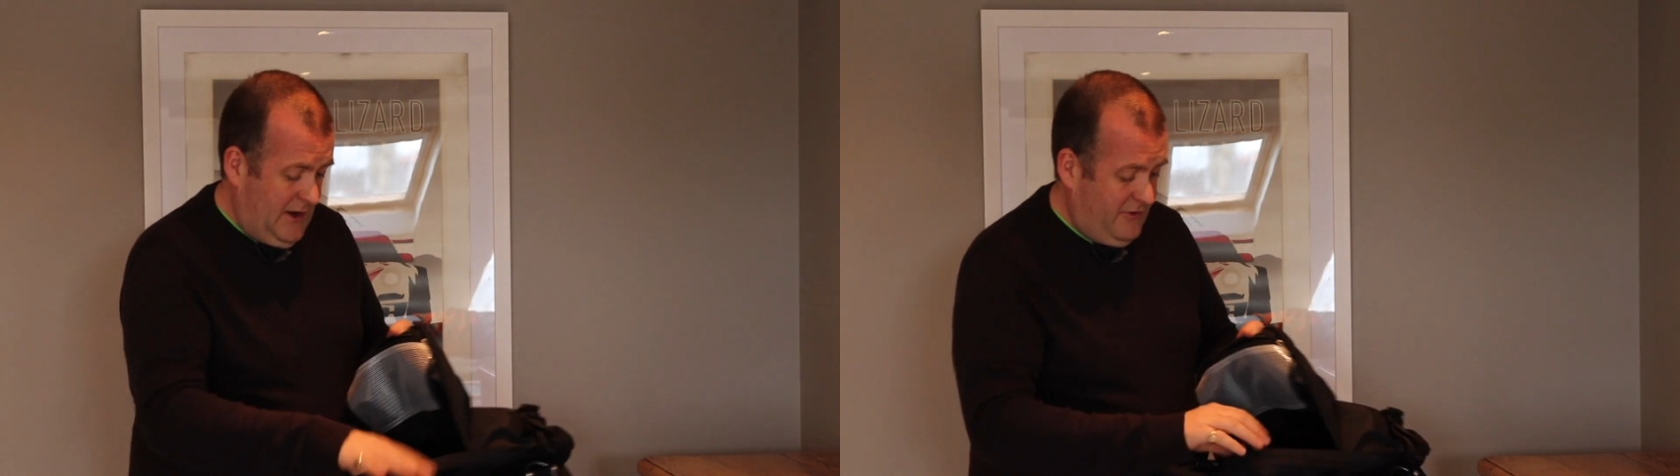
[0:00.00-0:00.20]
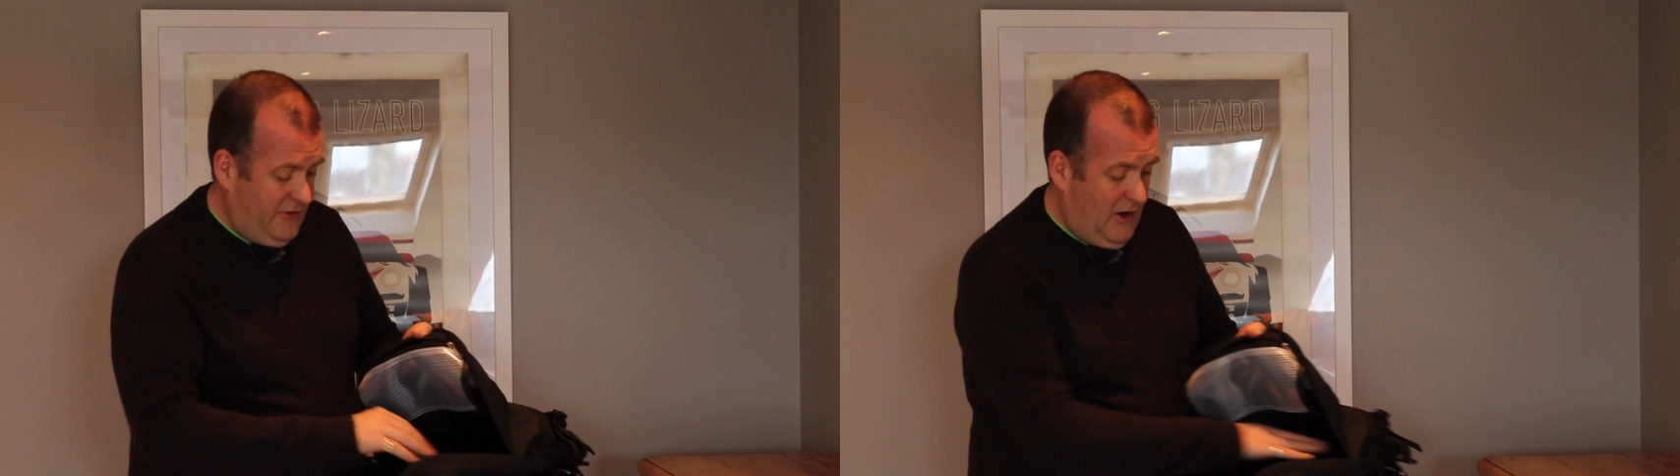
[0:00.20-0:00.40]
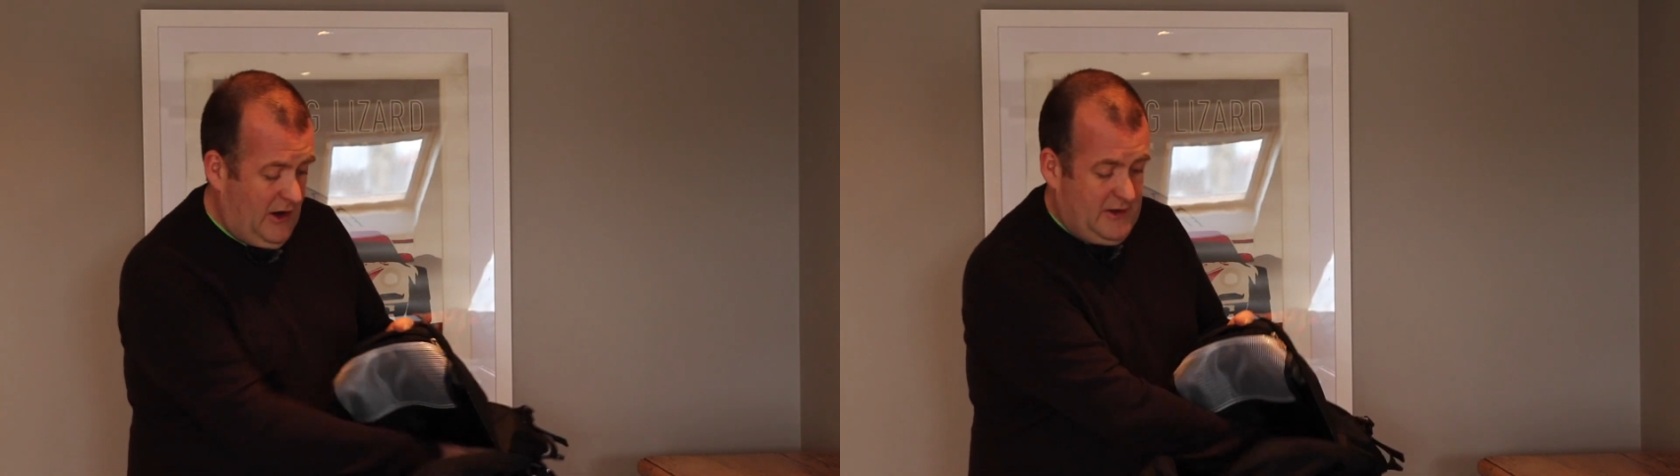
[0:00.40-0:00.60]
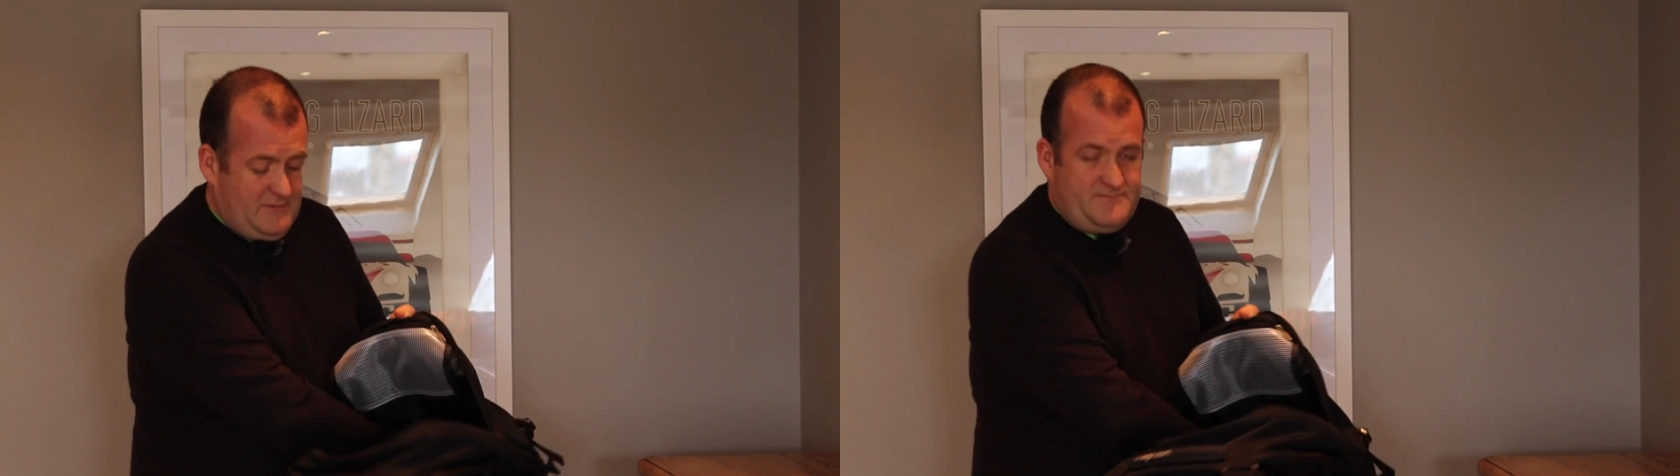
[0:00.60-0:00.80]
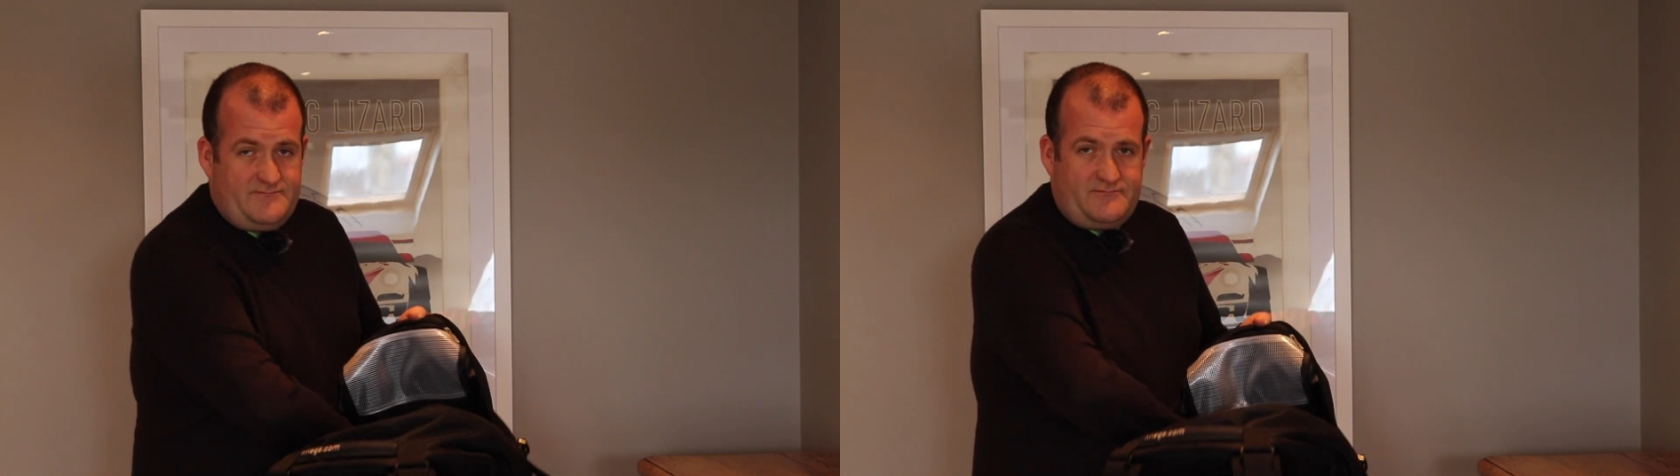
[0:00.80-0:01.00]
inside,
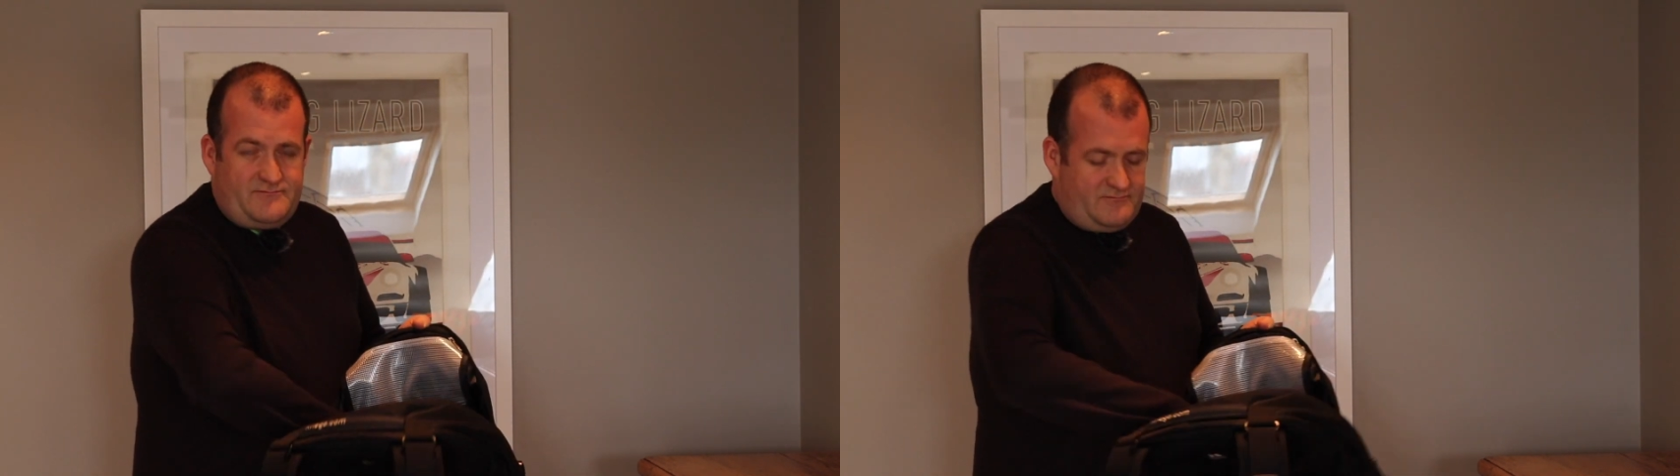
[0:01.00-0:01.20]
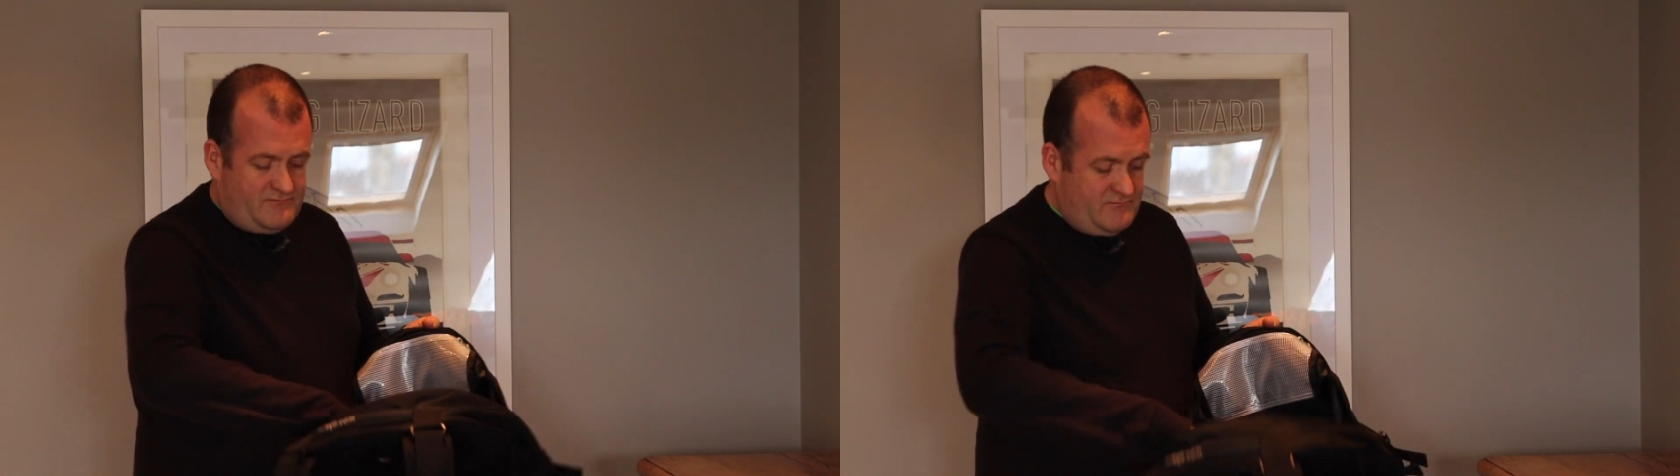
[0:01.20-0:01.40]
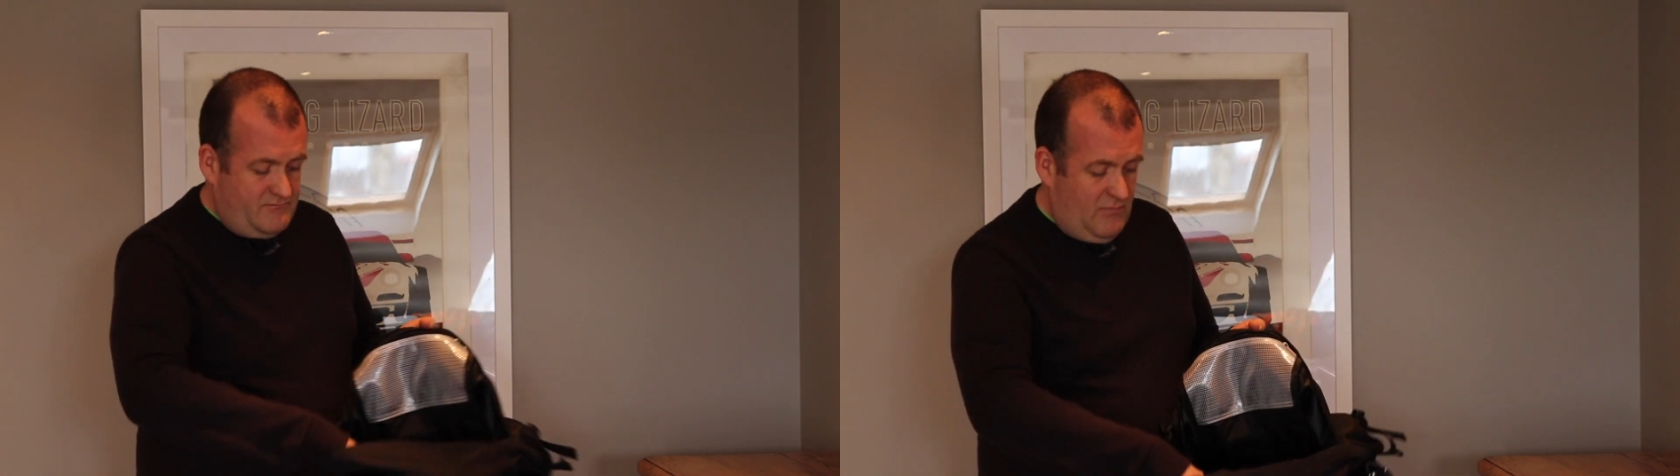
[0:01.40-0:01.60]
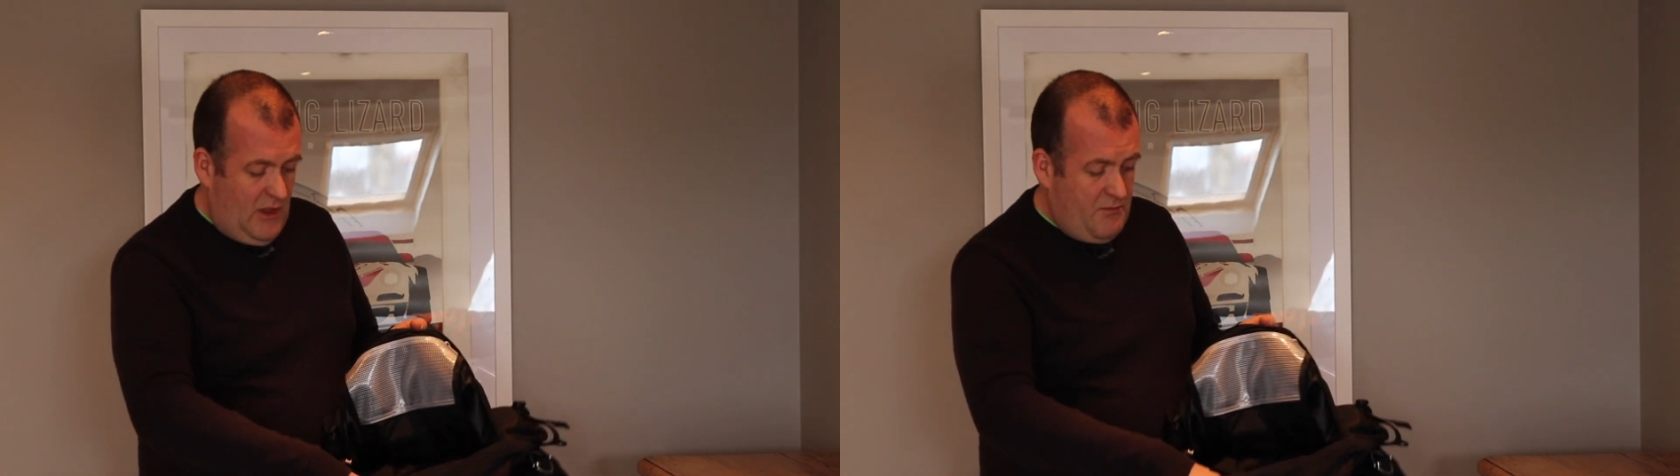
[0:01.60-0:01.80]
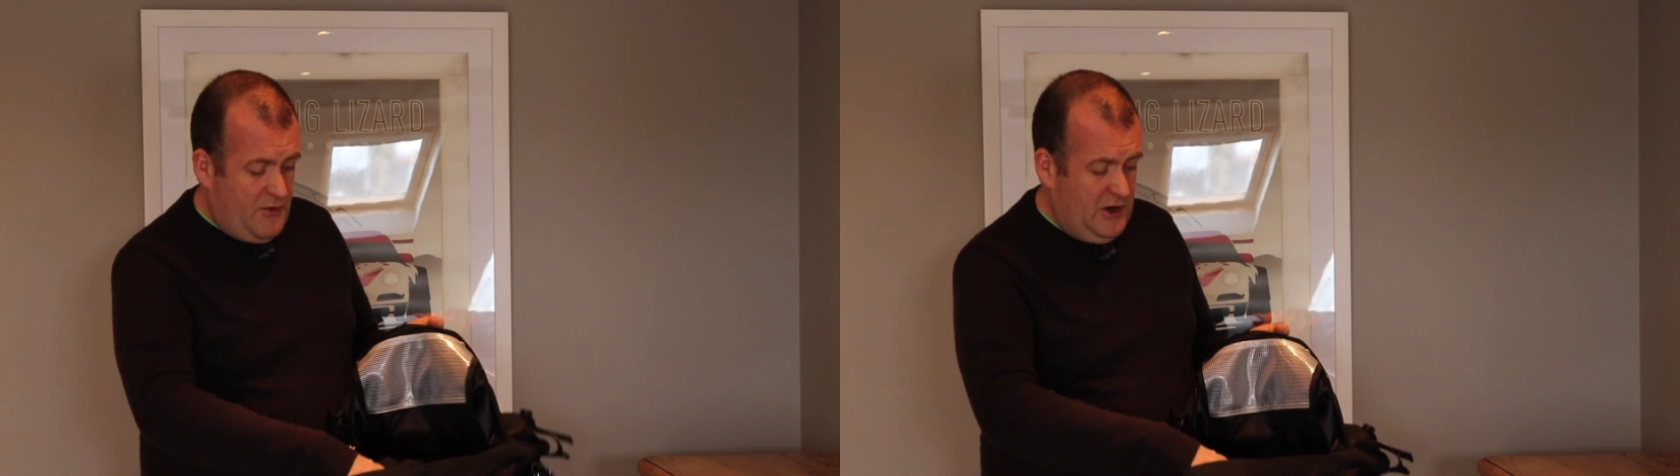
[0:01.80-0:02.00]

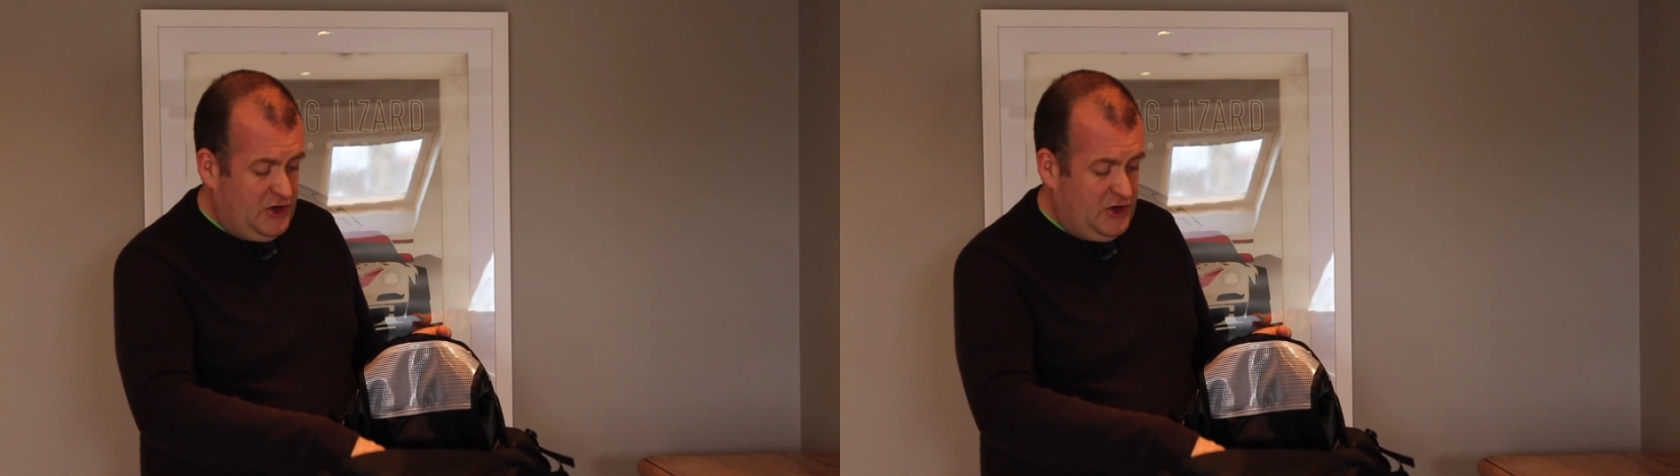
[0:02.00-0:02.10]
a pretty